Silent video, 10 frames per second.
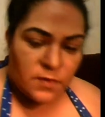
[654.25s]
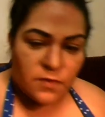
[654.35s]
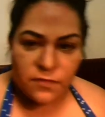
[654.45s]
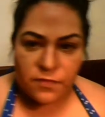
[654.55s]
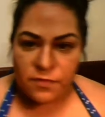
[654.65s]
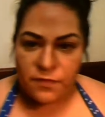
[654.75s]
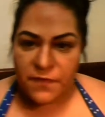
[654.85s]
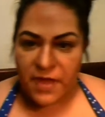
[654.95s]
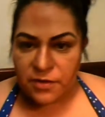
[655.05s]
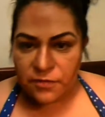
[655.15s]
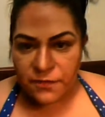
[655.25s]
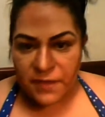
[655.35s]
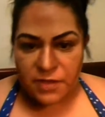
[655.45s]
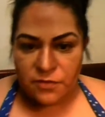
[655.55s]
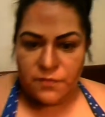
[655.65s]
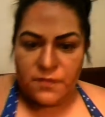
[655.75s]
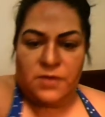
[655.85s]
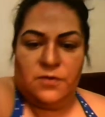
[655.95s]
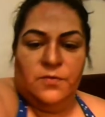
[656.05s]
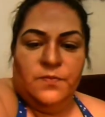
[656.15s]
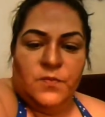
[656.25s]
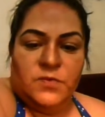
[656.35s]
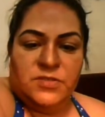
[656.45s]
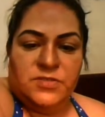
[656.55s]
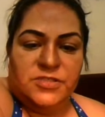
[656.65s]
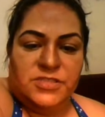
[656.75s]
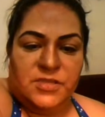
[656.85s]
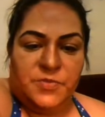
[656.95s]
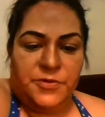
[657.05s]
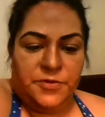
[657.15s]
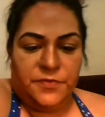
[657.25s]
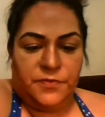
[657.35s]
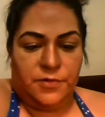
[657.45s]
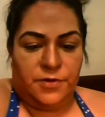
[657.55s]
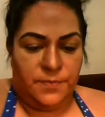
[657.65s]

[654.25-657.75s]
for the final, which I was using the mirror for,